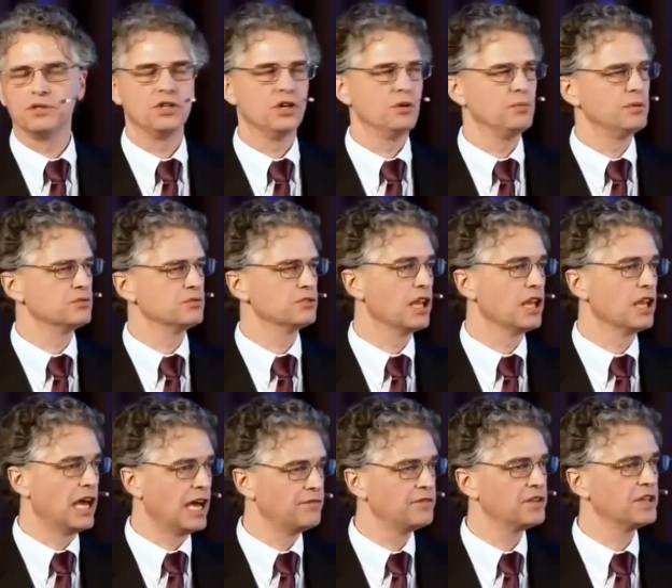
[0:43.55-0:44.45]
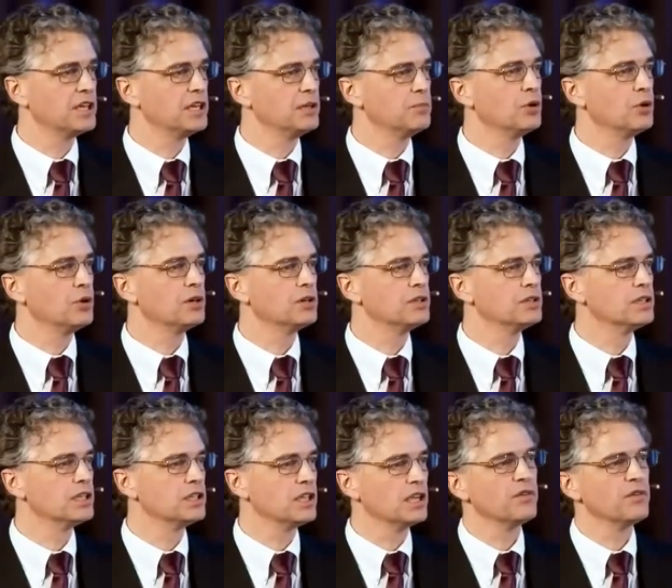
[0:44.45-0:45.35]
nobody was laughing anymore.
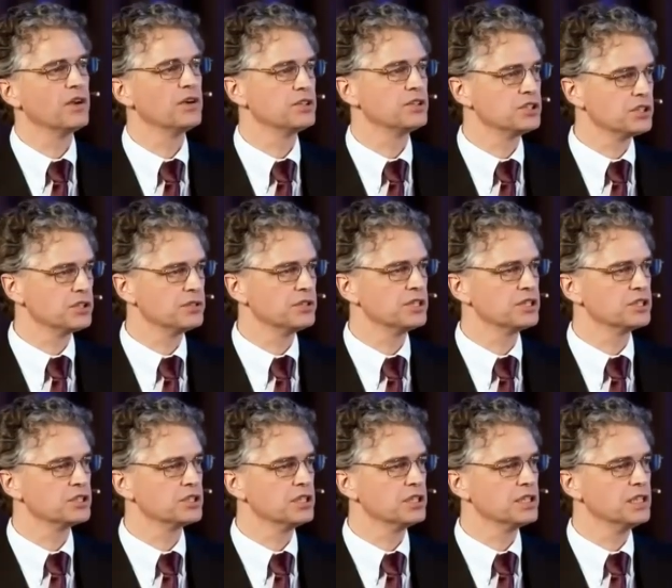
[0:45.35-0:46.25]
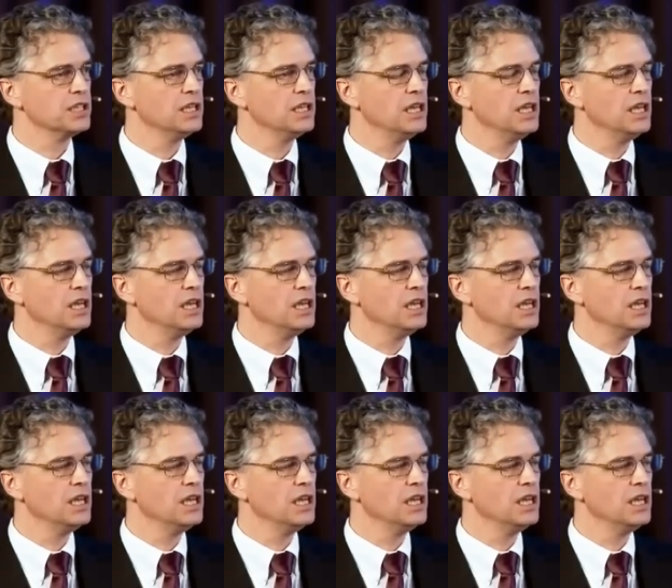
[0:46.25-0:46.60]
They take it very seriously.